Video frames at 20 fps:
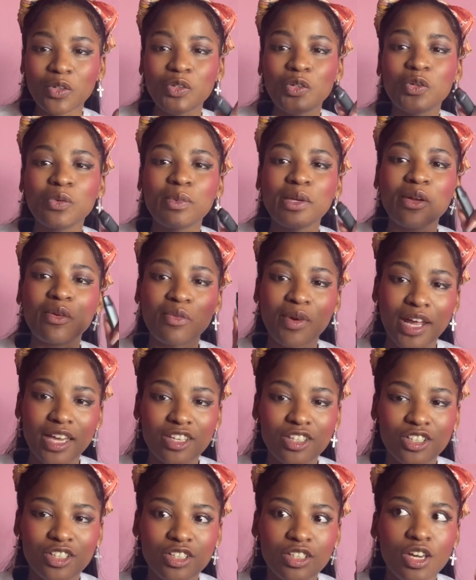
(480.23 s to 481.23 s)
to be
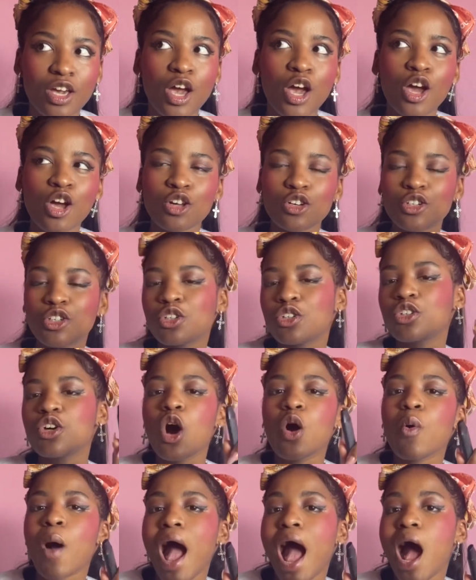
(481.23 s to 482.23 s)
rich. To
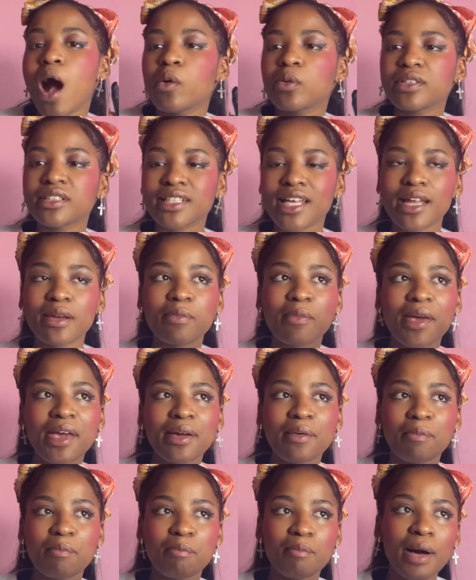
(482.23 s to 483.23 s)
go out and
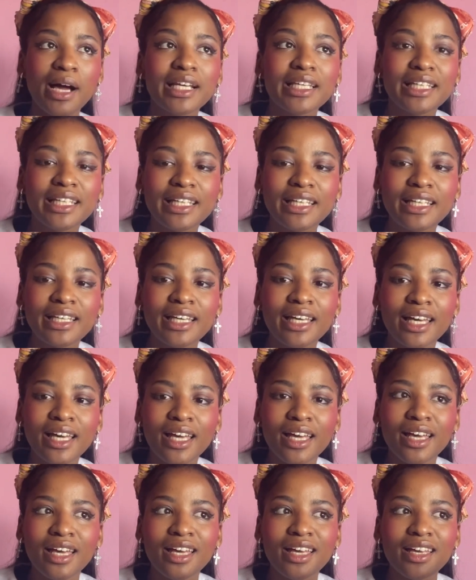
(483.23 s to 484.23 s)
make money
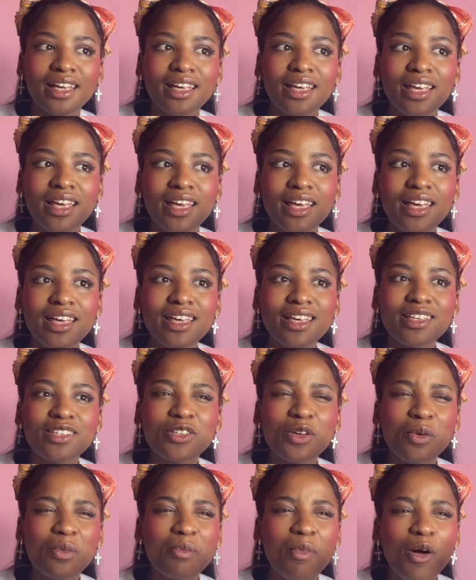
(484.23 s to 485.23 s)
is
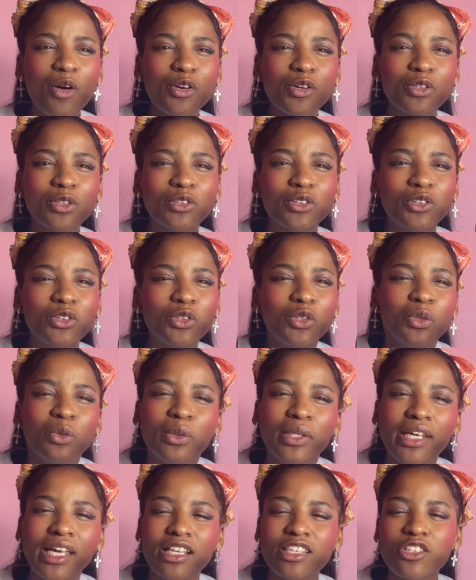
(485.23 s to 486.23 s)
your moral
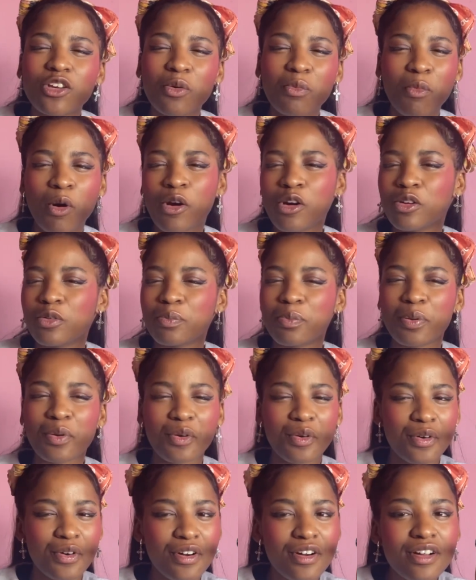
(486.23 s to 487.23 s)
duty, it's your moral
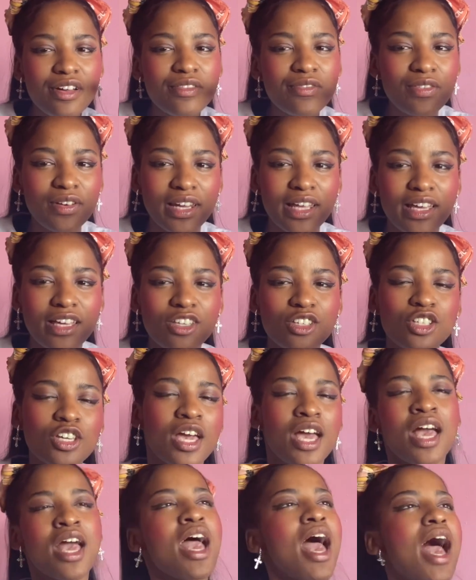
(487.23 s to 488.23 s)
privilege.
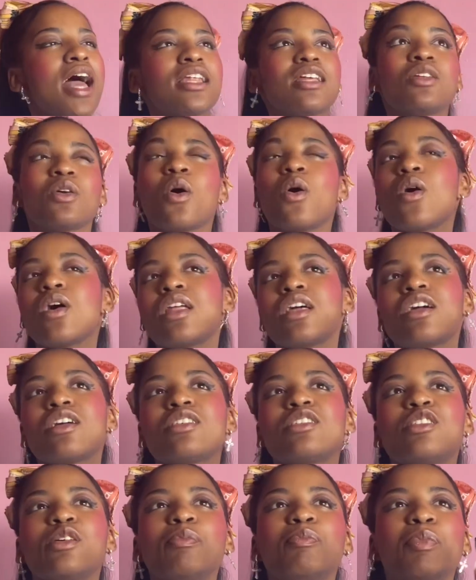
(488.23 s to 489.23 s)
And in order
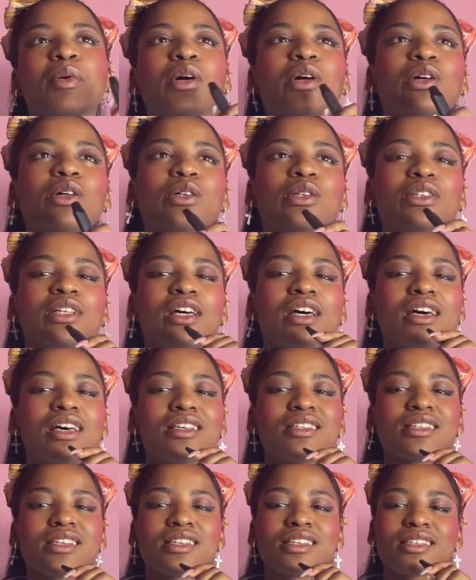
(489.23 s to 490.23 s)
to build a
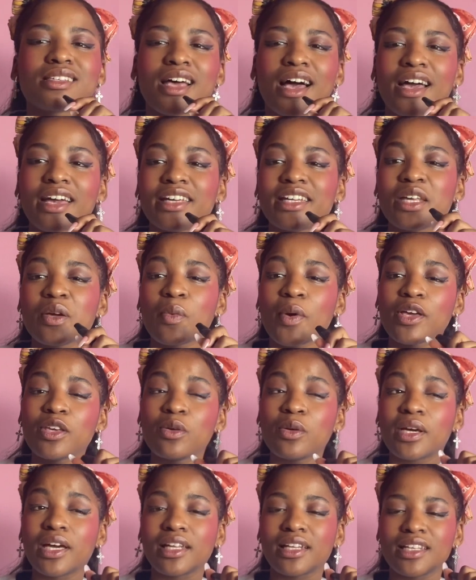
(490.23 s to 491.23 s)
society where
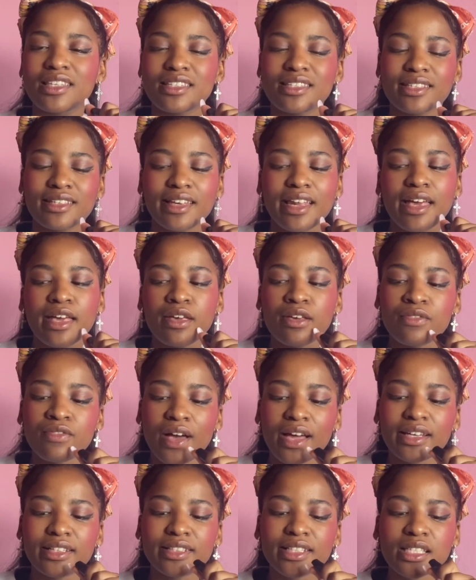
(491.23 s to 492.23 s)
you can enslave
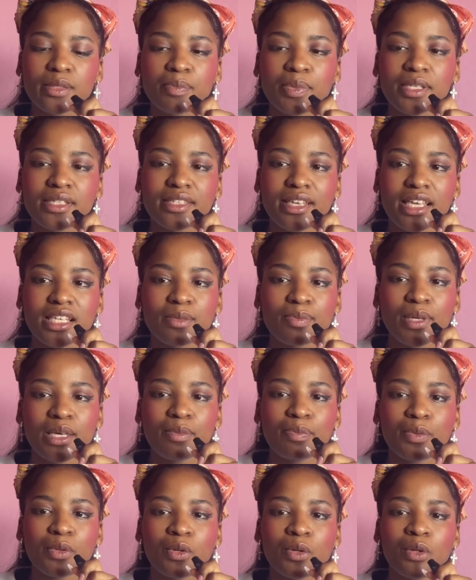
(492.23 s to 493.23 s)
and dispossess
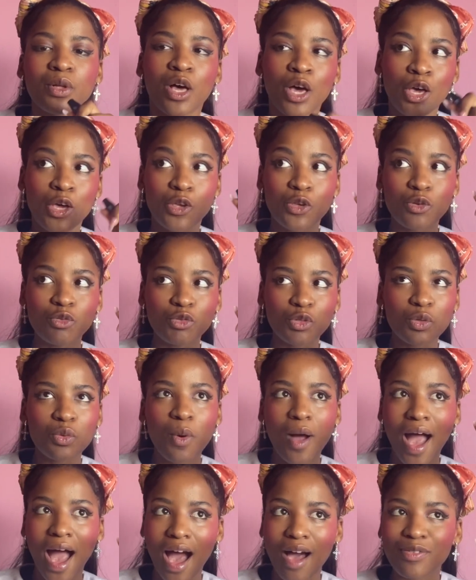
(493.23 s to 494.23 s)
people, you do
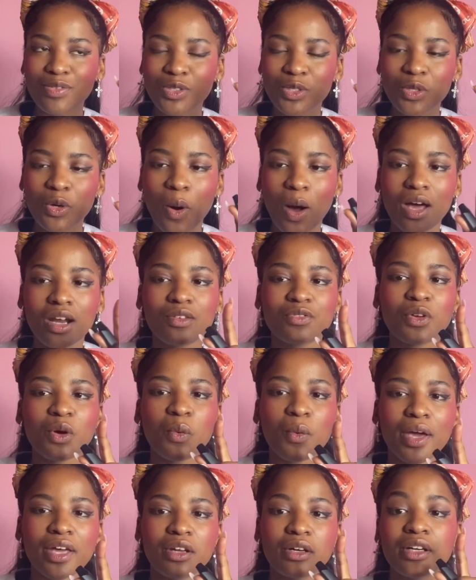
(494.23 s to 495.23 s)
have to go out of your
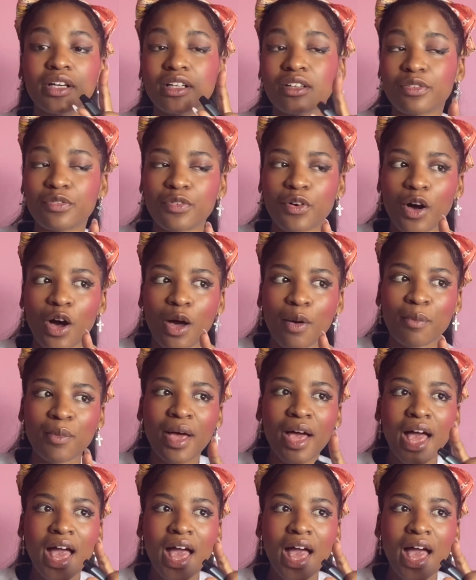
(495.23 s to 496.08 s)
way to confirm